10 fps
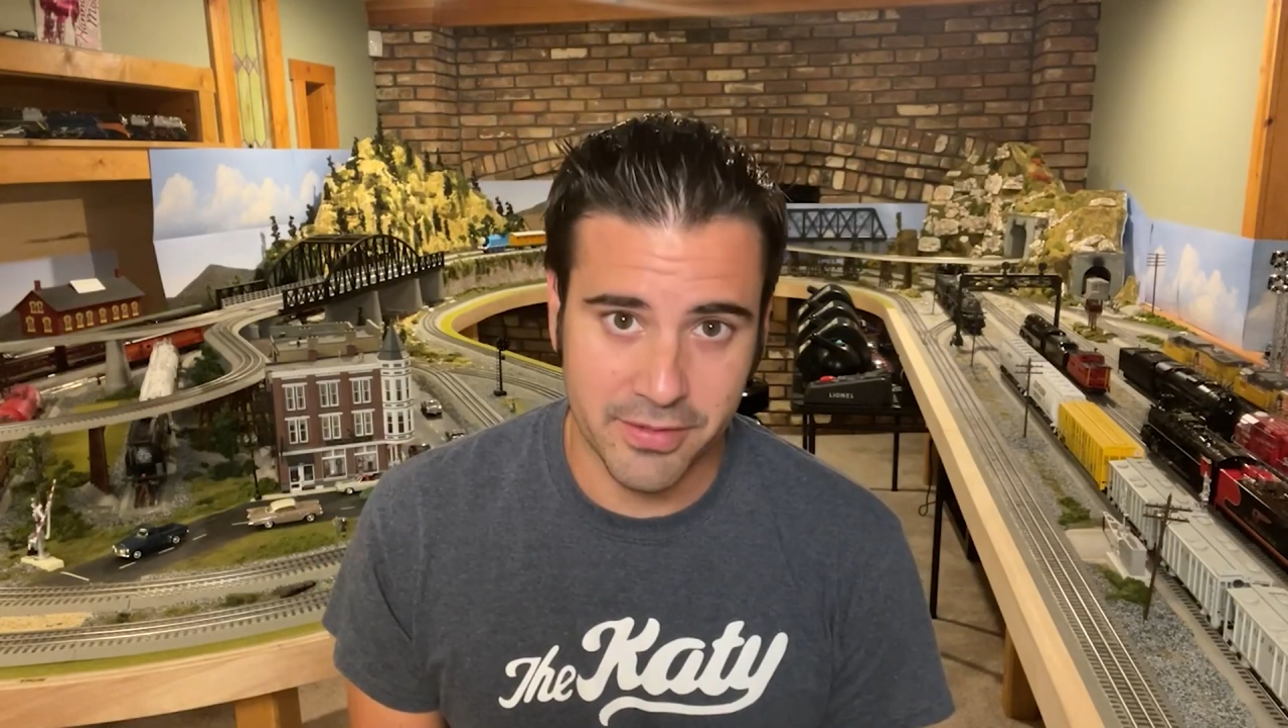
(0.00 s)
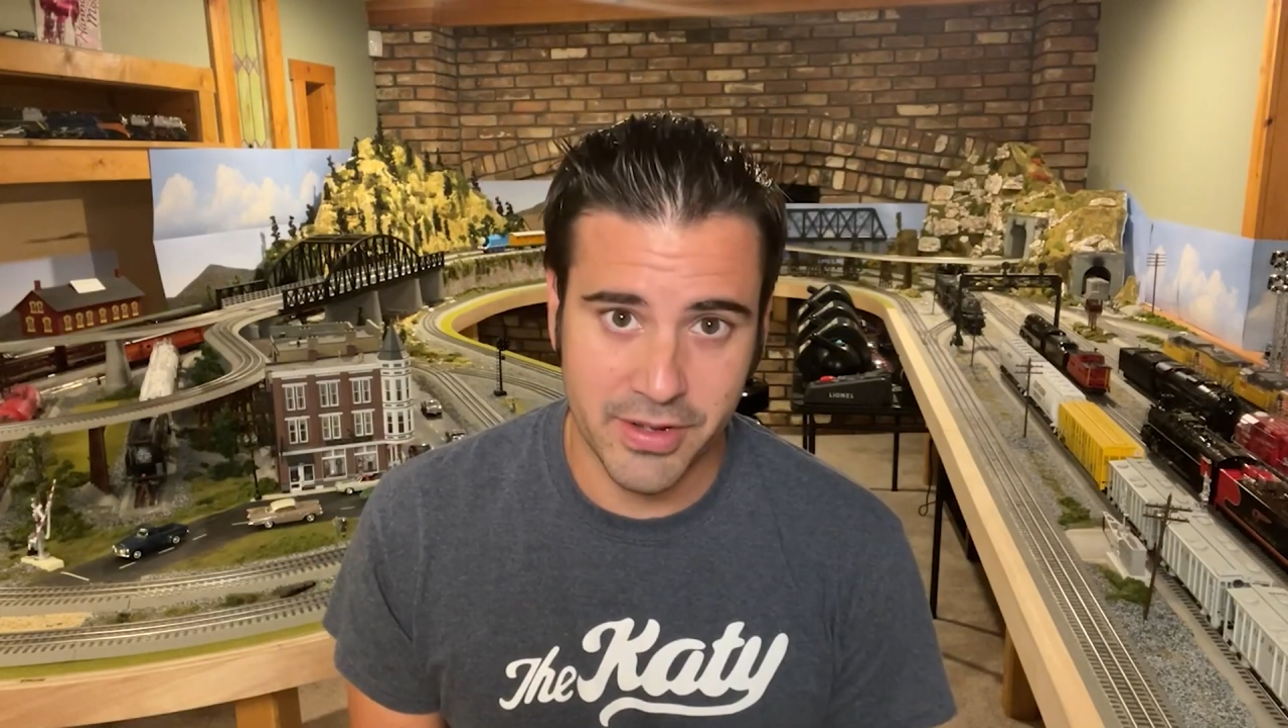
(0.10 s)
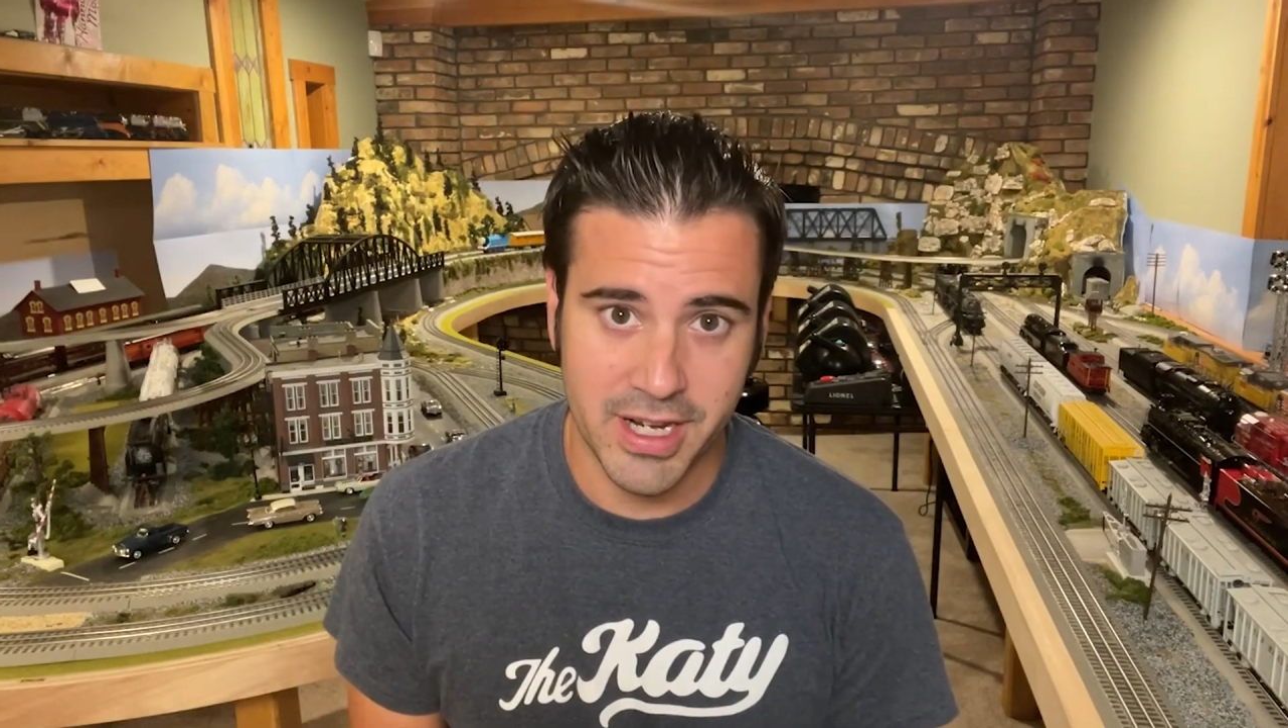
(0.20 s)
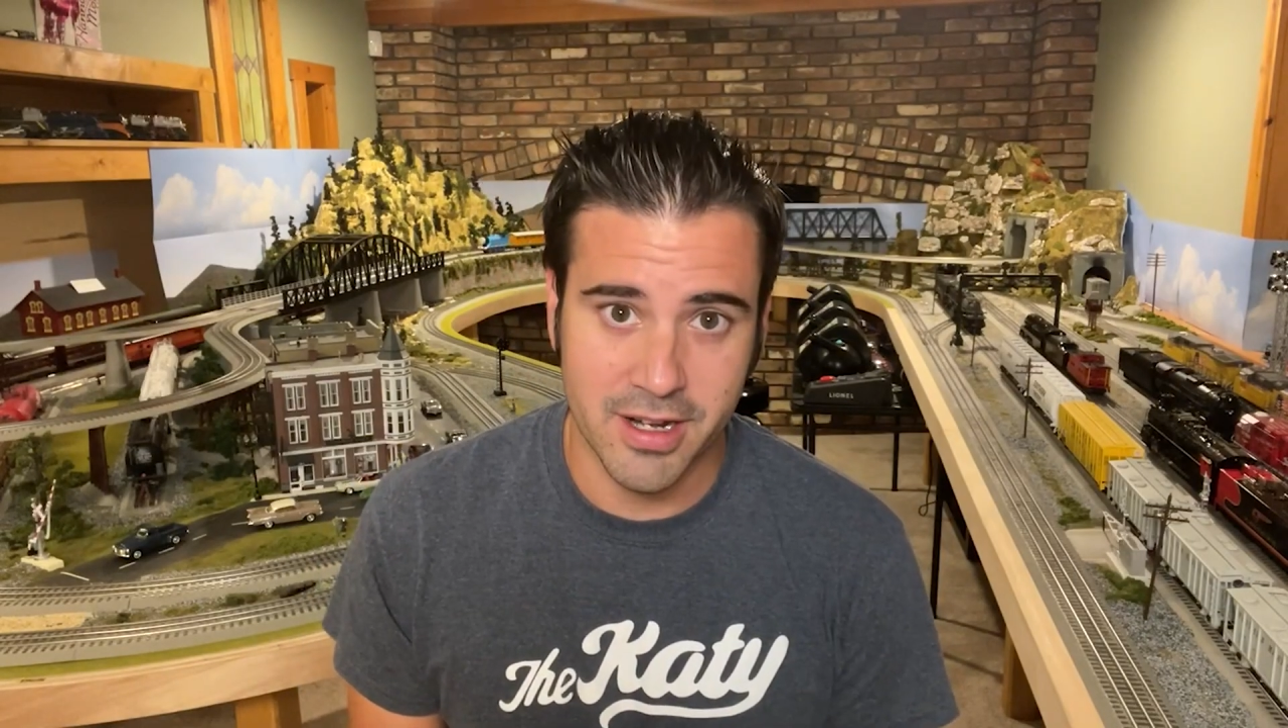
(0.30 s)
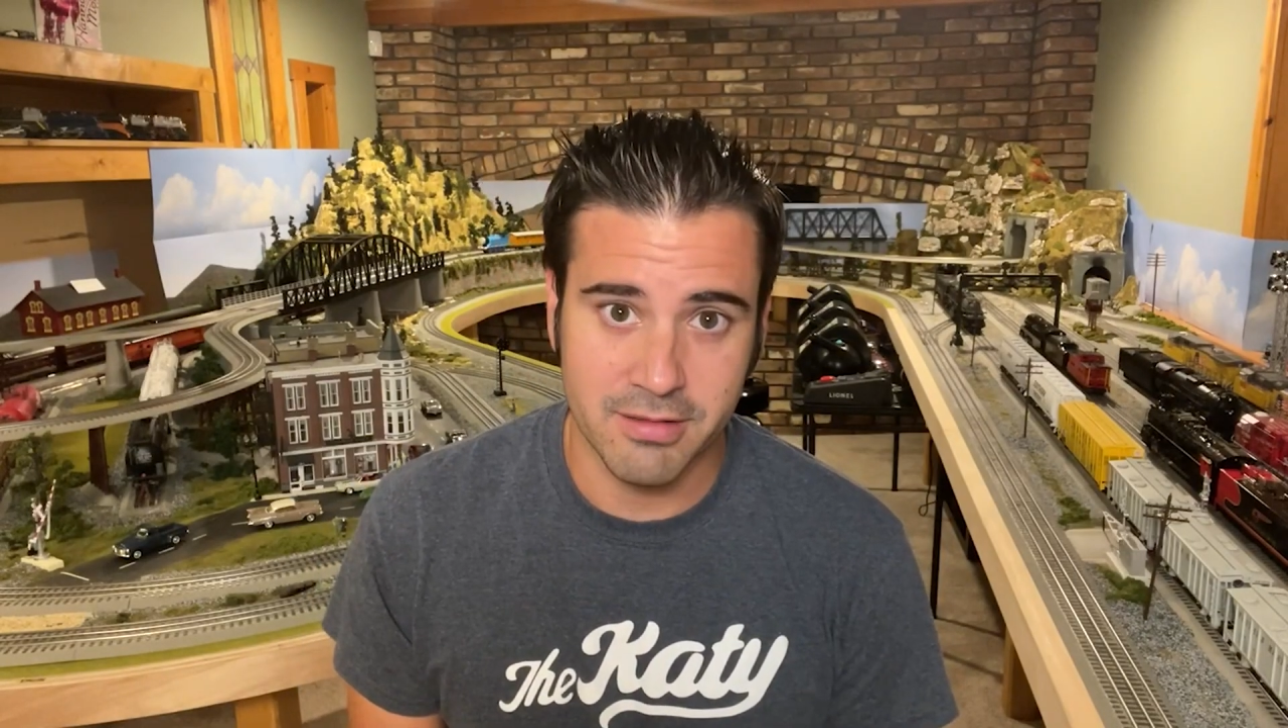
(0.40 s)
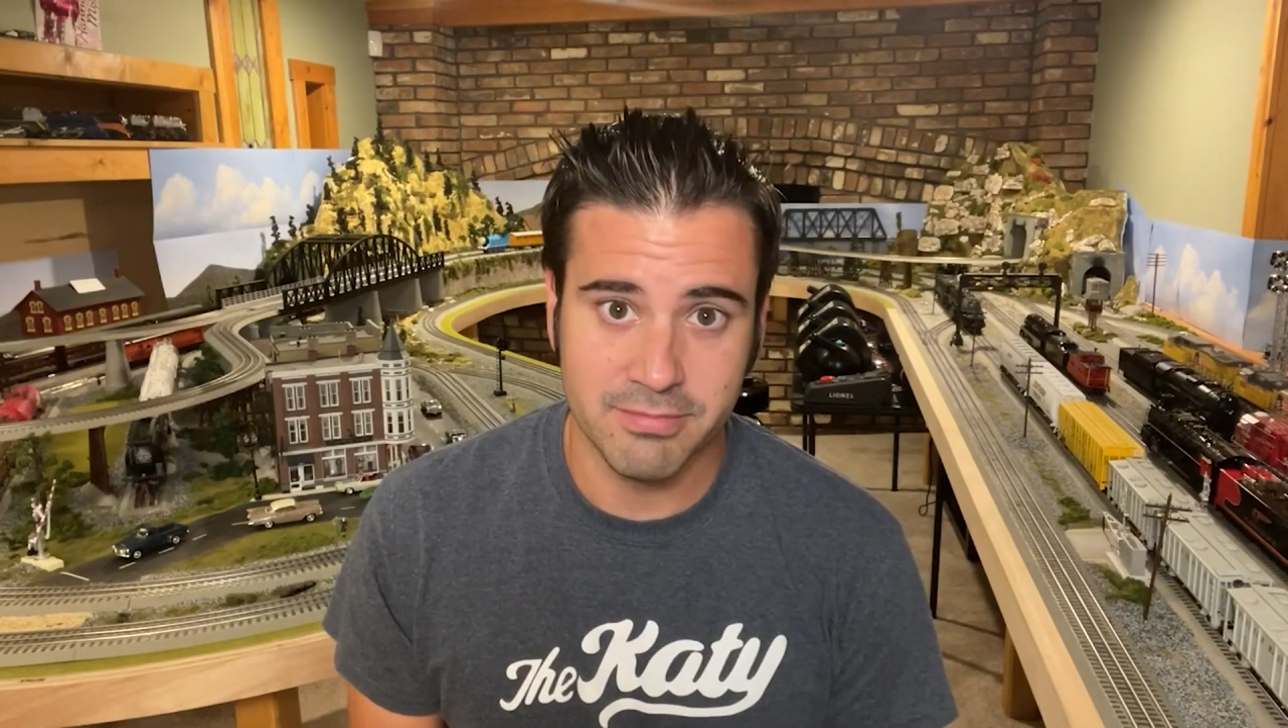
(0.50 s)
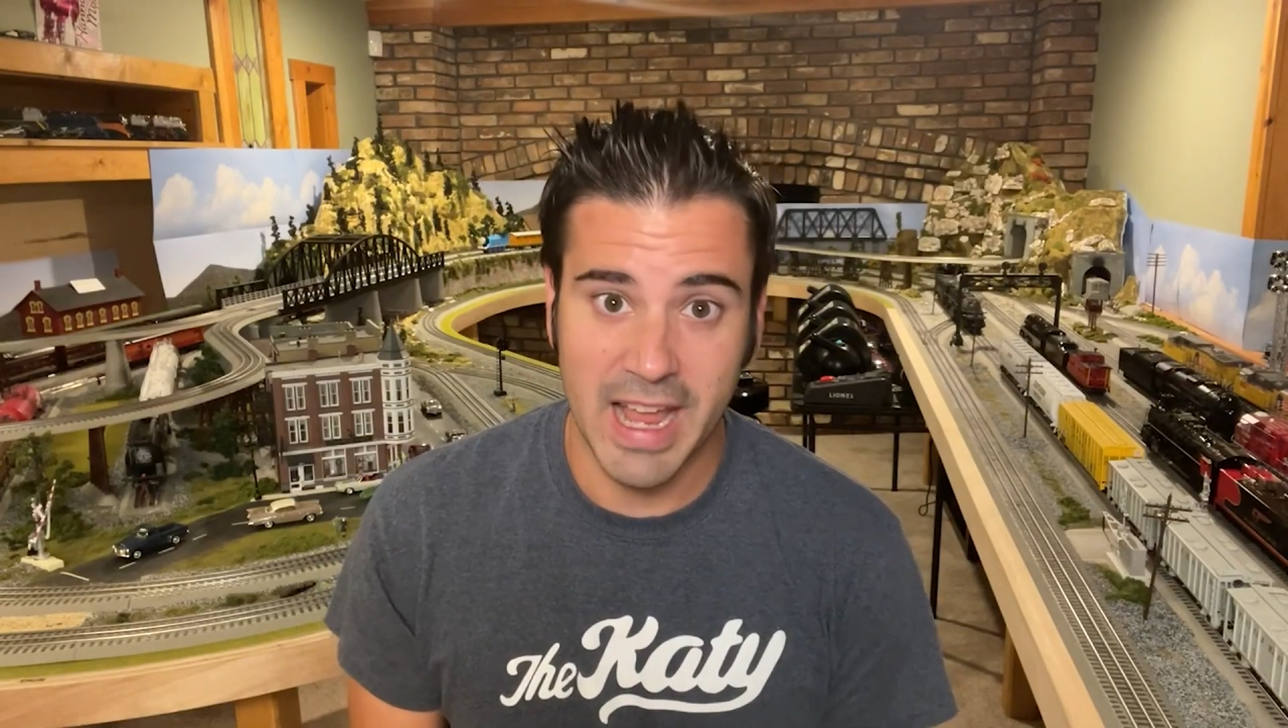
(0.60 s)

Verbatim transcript: video